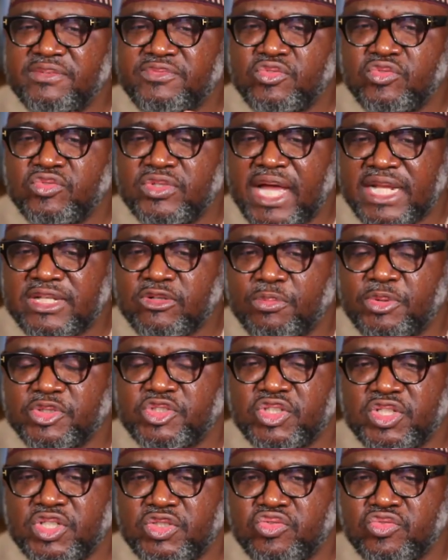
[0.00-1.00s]
gives you that
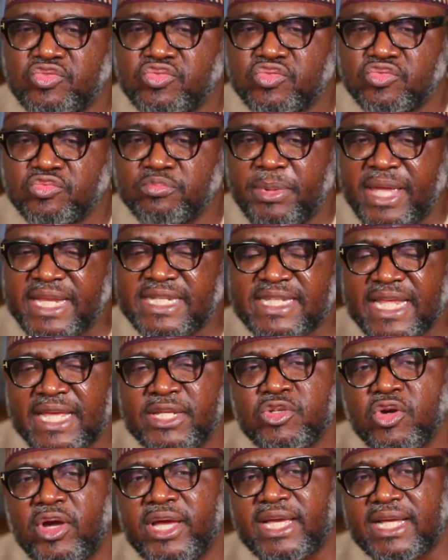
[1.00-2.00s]
opportunity to
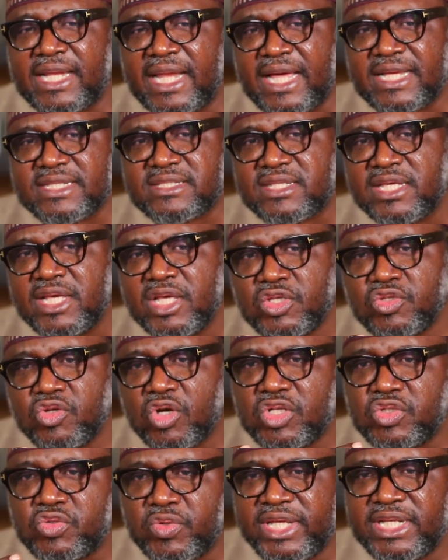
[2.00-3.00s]
maintain your ikhlas.
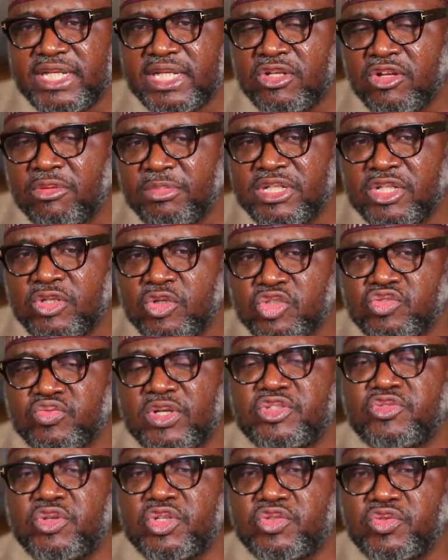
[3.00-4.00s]
You are doing it, nobody knows
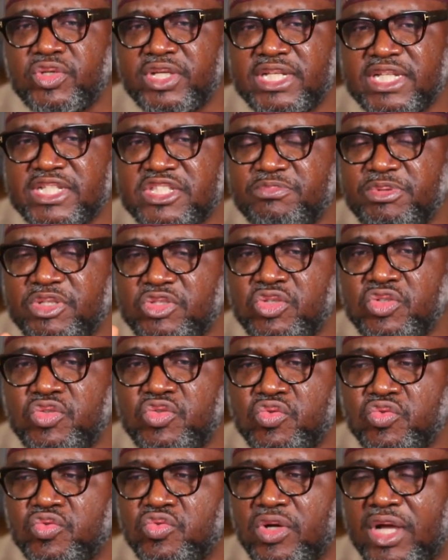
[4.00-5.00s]
what you're doing. It's
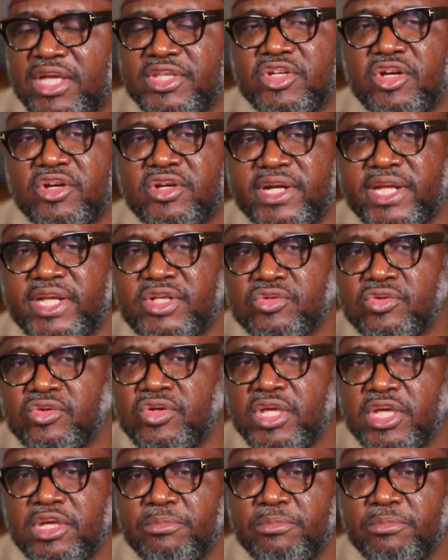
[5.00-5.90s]
between you and your creator.